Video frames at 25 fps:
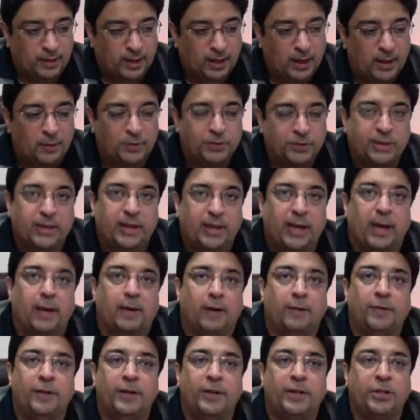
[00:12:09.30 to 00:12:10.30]
I was an
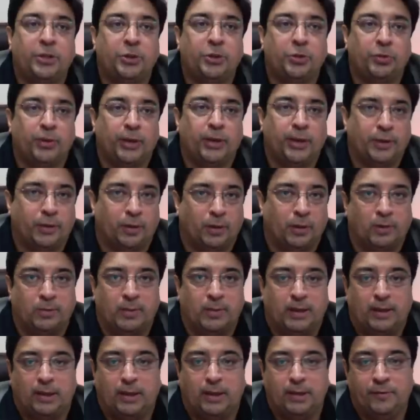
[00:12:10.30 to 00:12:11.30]
average student all
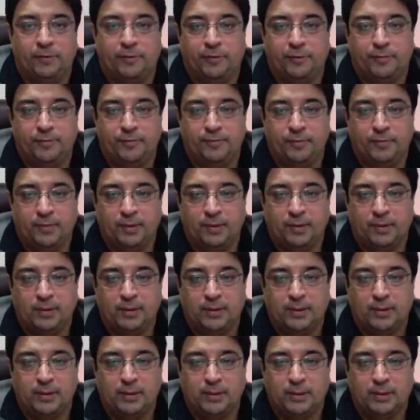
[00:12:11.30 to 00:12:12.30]
my life.
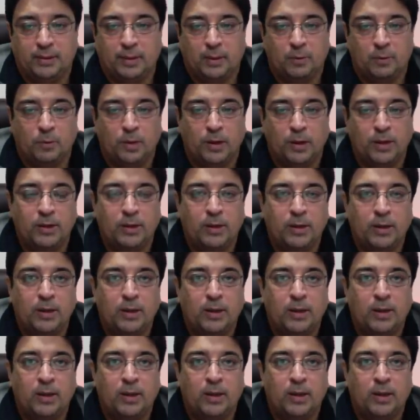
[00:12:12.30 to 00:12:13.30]
Someone
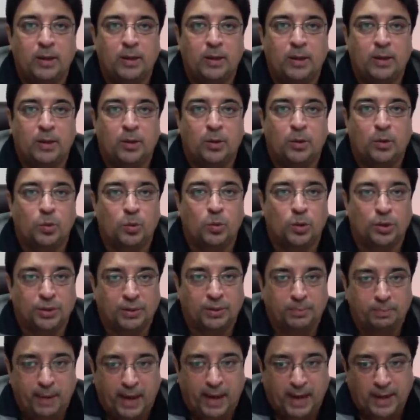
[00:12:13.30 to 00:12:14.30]
who was
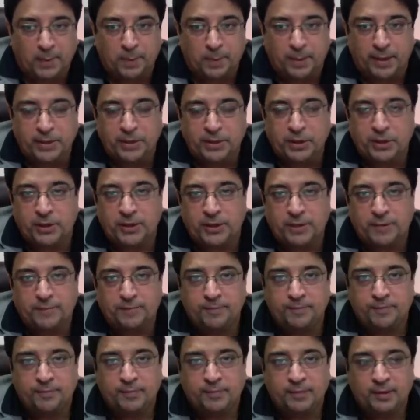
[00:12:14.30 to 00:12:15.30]
a backbencher,
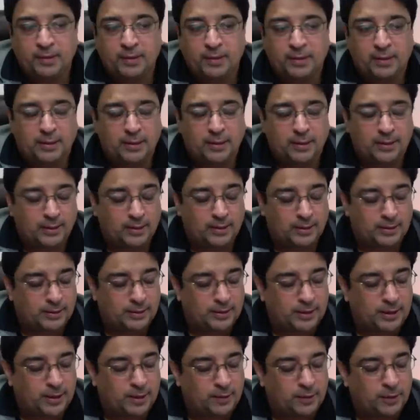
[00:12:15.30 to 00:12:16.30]

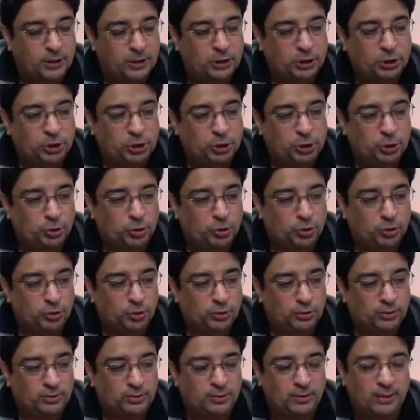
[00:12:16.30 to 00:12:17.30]
never
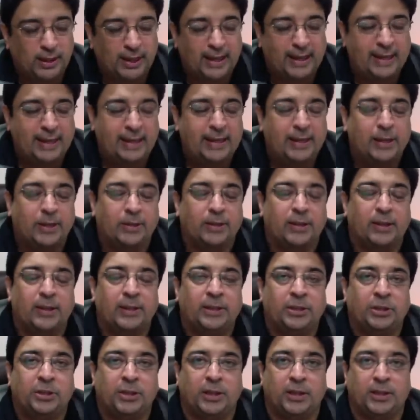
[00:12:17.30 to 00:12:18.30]
showed any of the
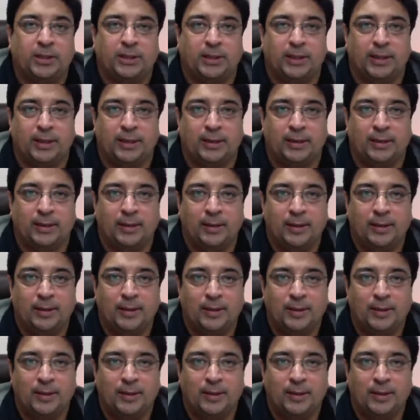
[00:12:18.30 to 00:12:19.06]
interest in